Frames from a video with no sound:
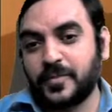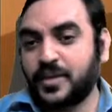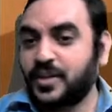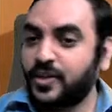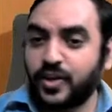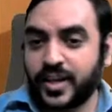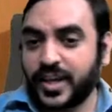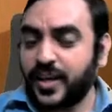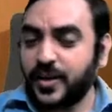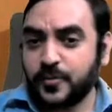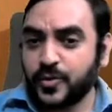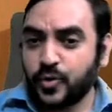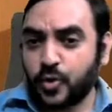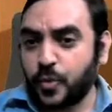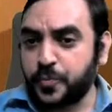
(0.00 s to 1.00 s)
Okay,
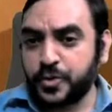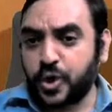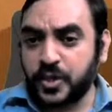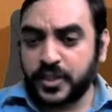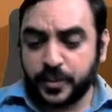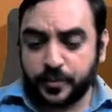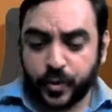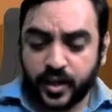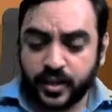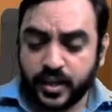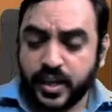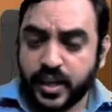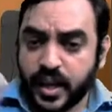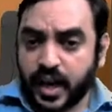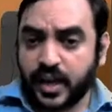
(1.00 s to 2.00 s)
hope you got the point.
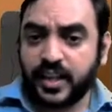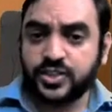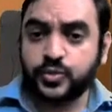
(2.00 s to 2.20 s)
I'll ask